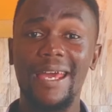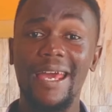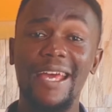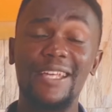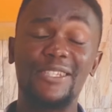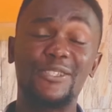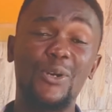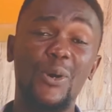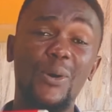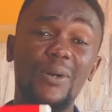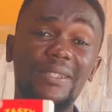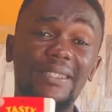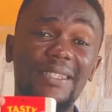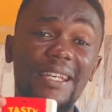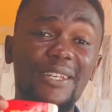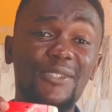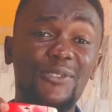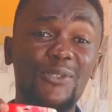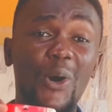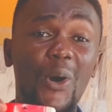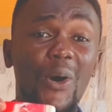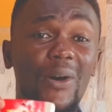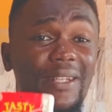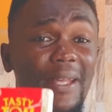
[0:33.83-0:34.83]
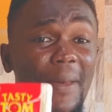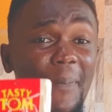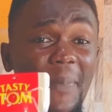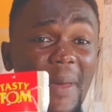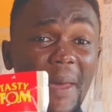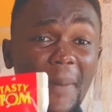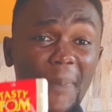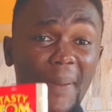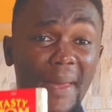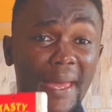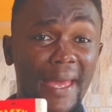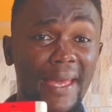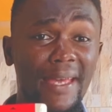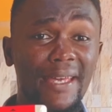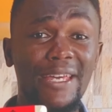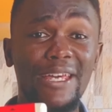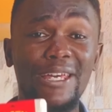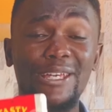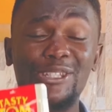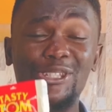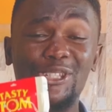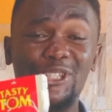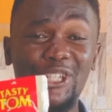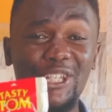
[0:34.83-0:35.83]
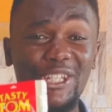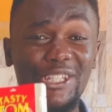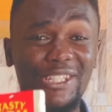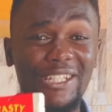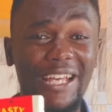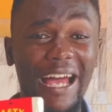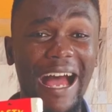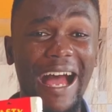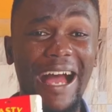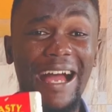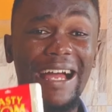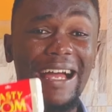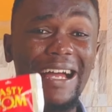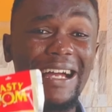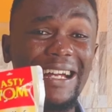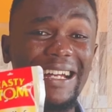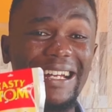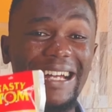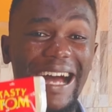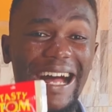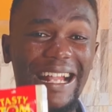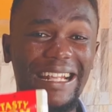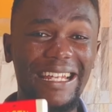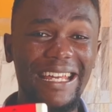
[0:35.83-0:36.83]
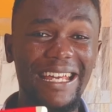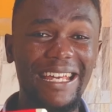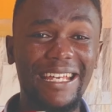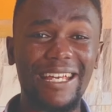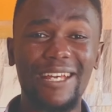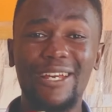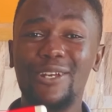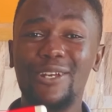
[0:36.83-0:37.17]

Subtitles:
It contains all the pepper, ginger, garlic,